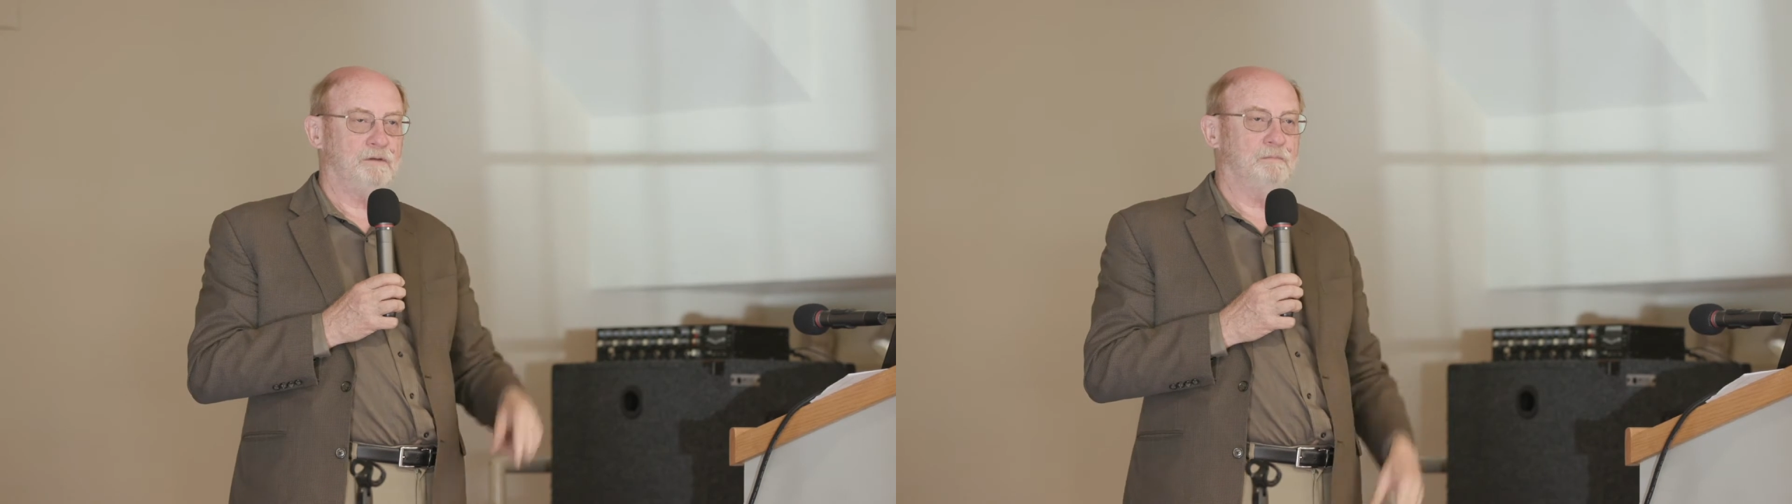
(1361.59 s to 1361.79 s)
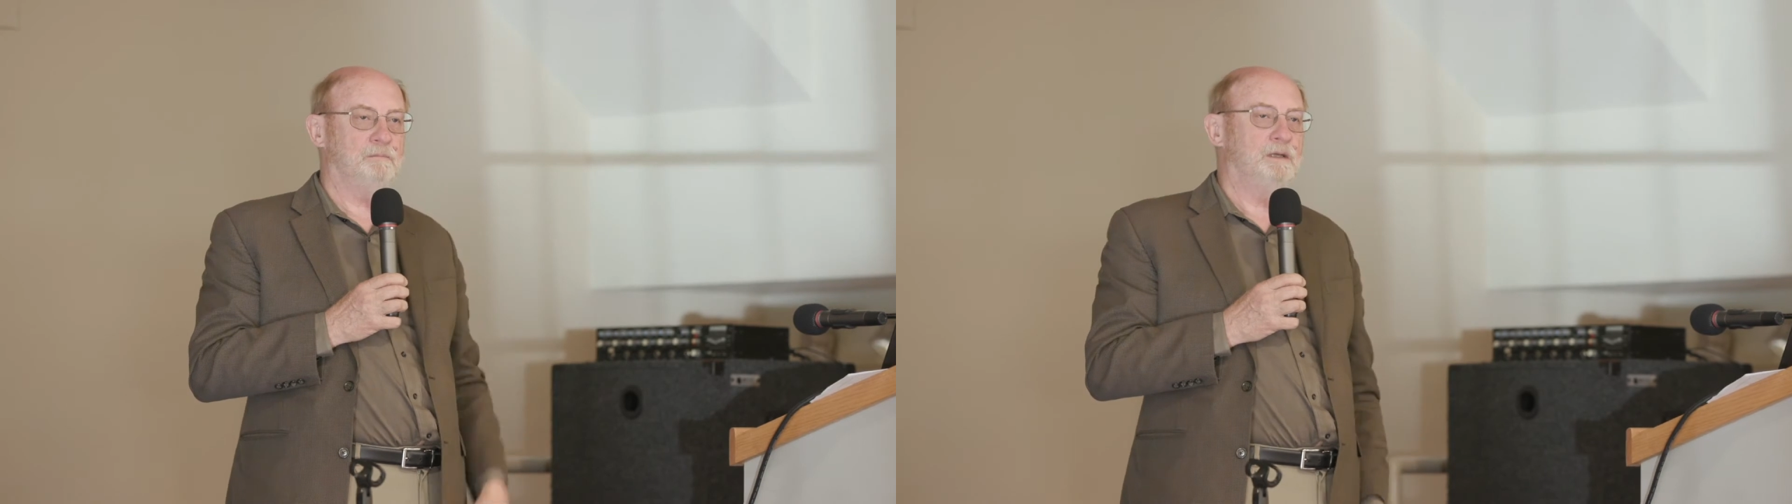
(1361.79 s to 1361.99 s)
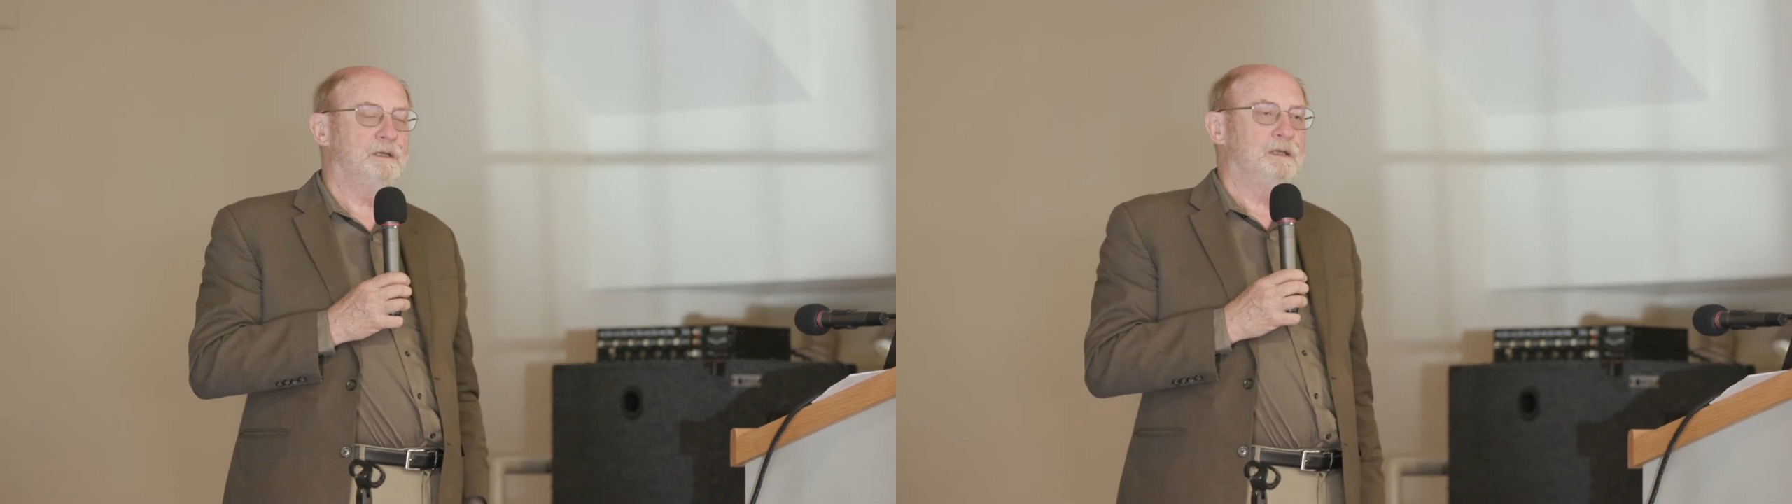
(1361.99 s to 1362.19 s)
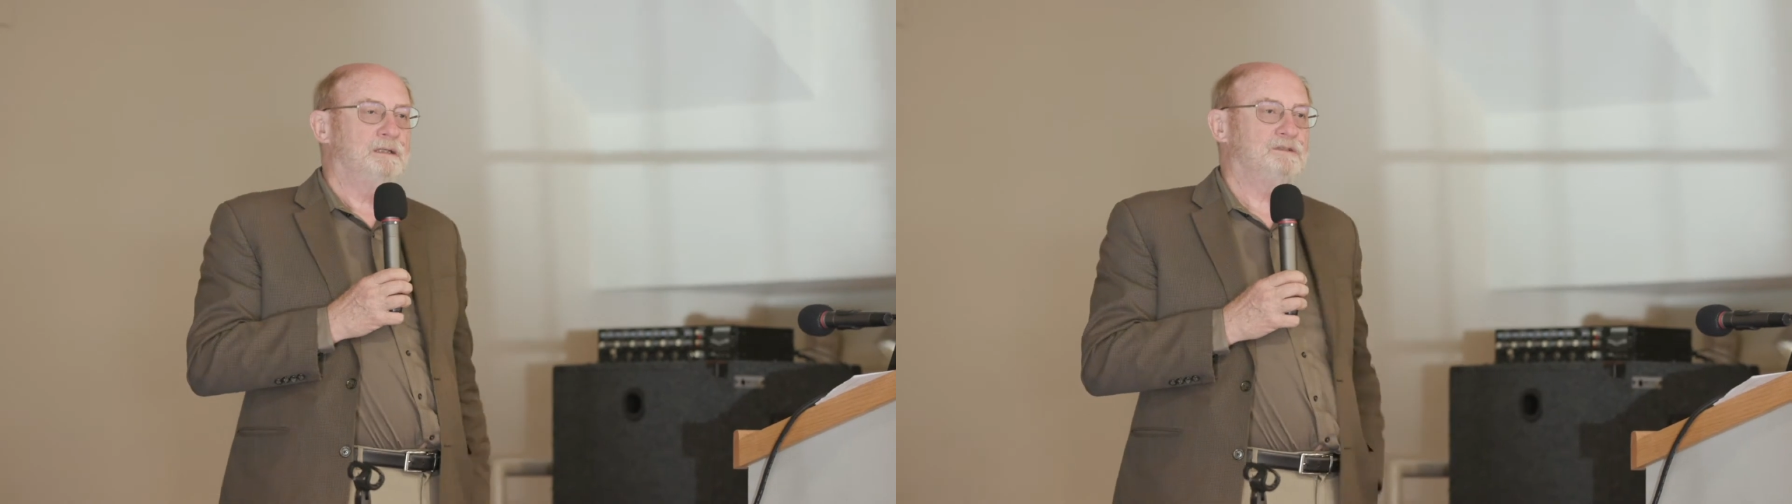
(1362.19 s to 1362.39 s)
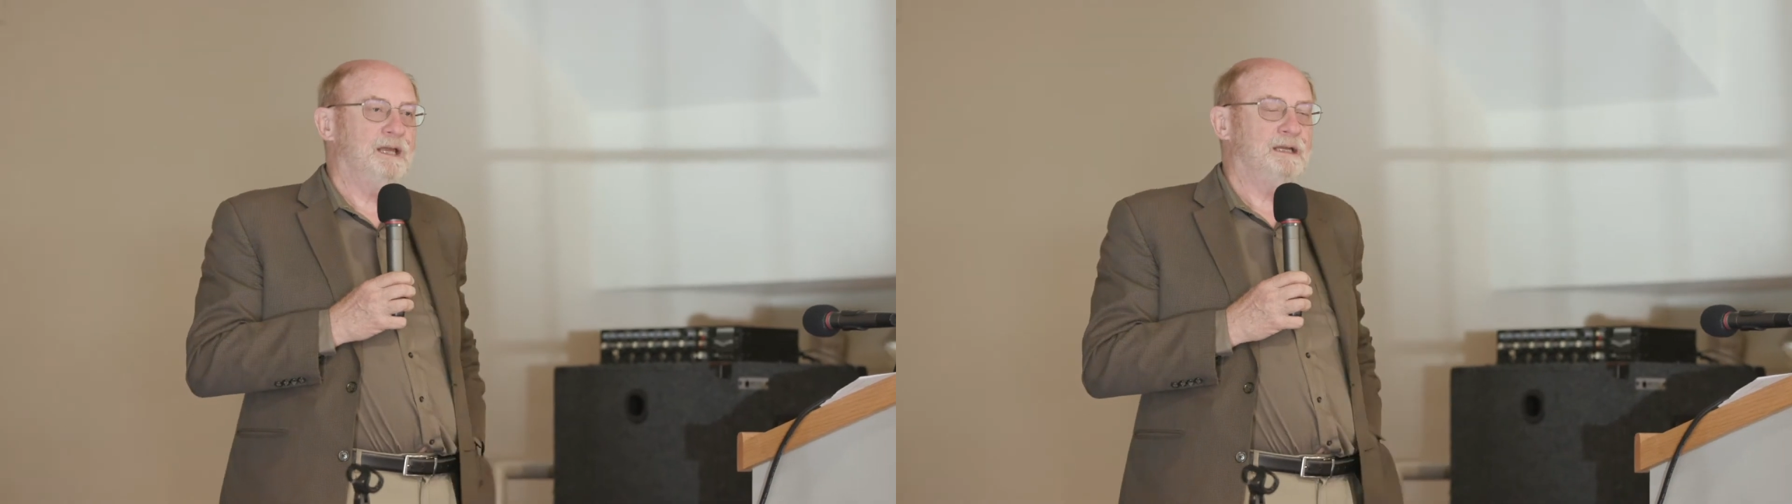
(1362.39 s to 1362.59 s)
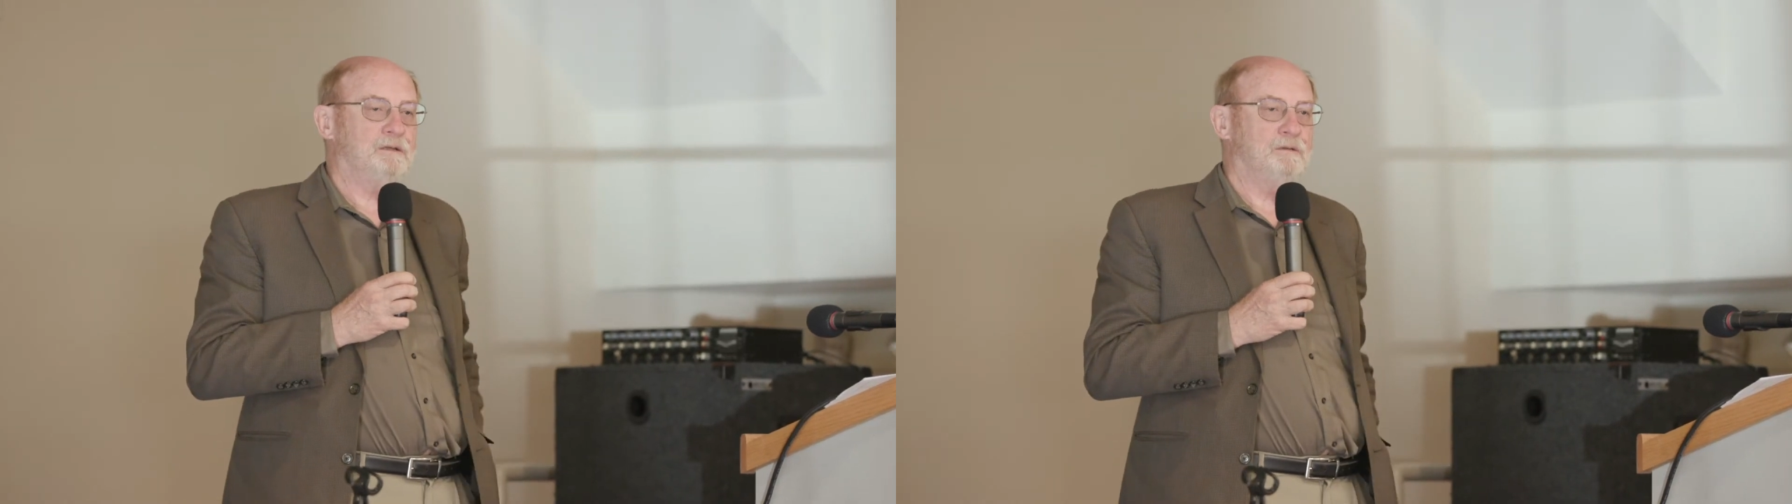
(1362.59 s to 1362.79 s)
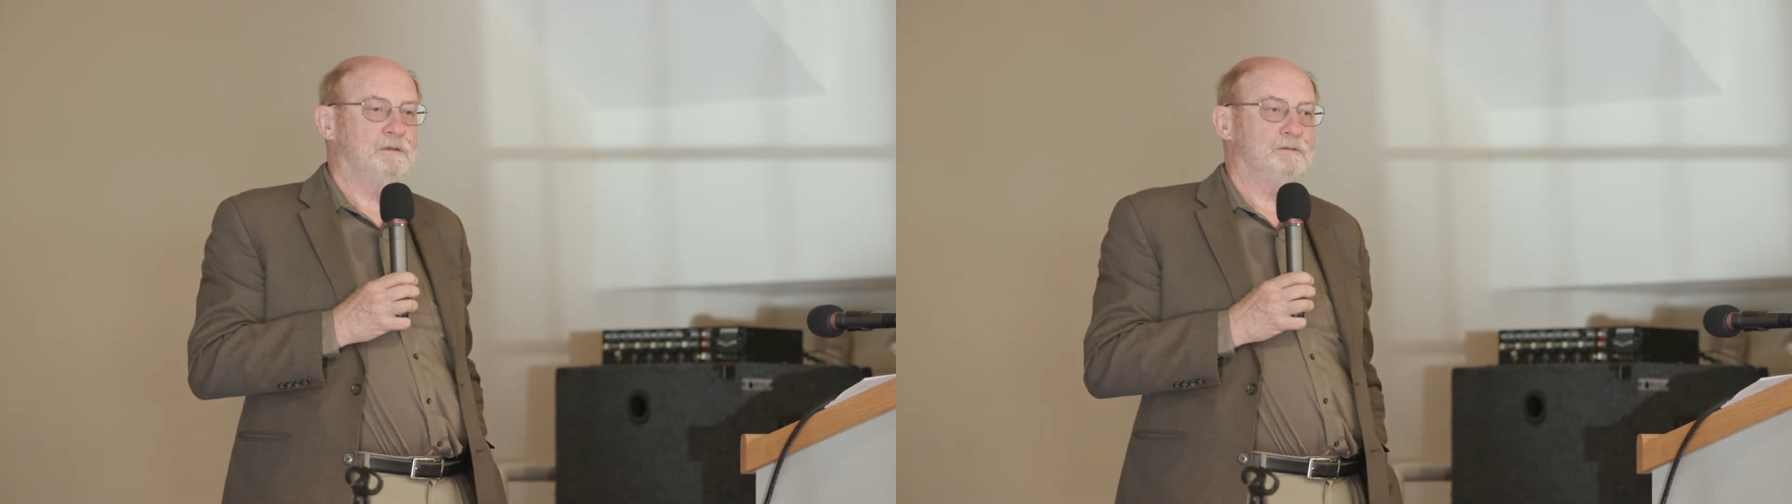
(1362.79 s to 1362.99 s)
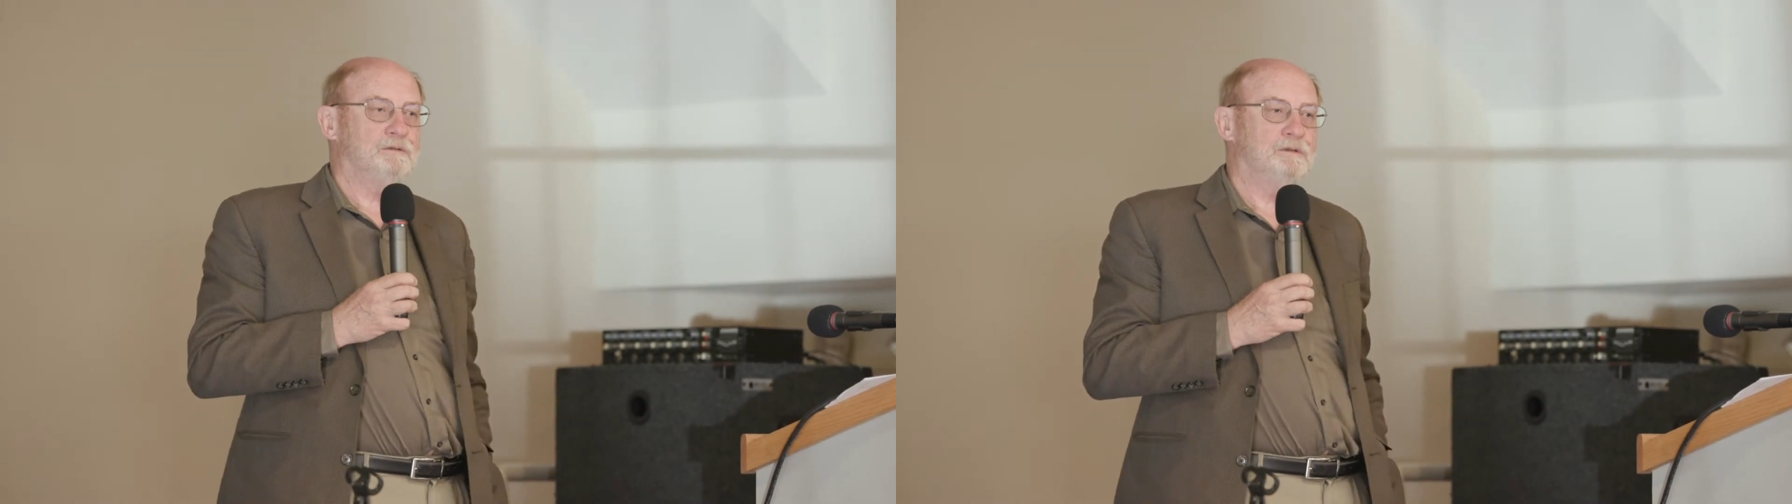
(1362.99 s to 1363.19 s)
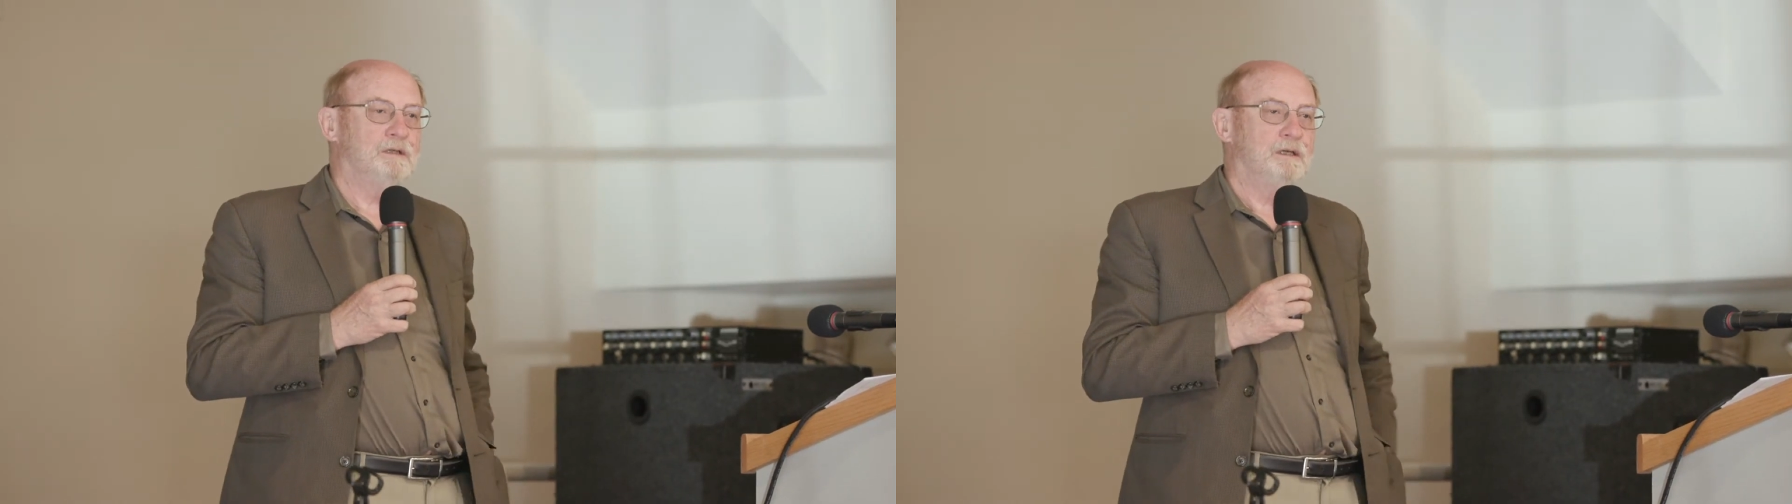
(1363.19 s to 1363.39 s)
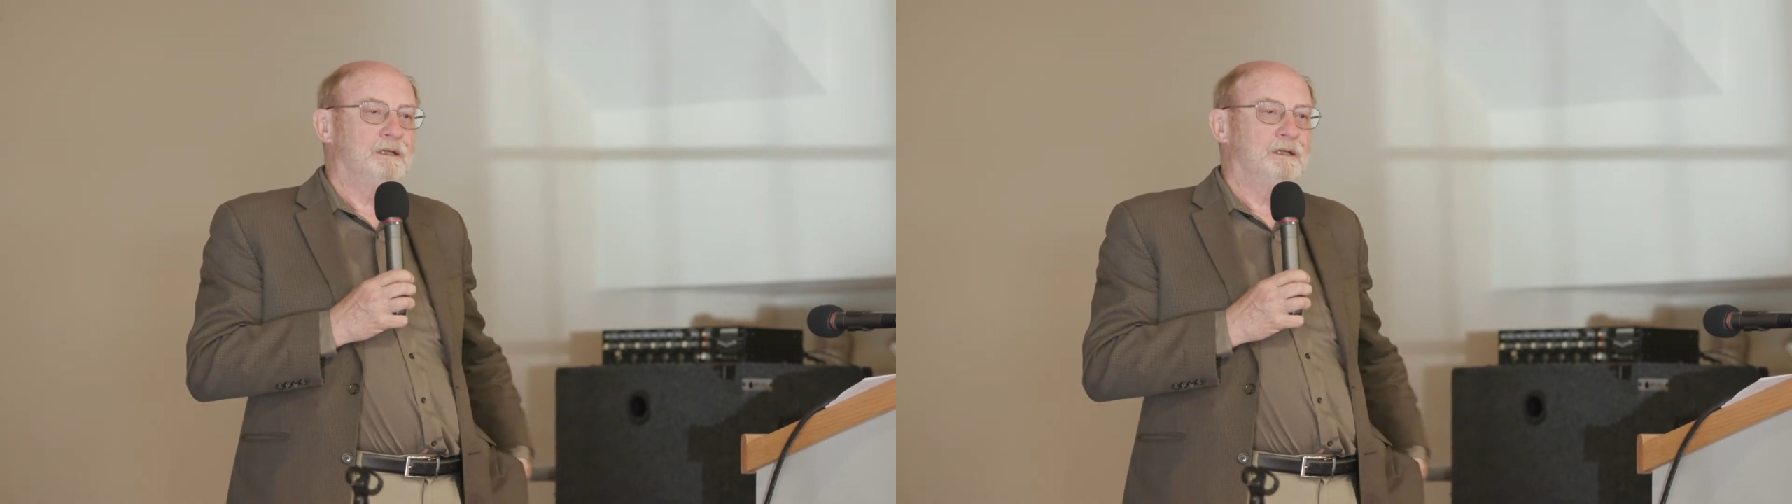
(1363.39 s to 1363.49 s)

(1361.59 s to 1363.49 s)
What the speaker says: from Santa Cruz.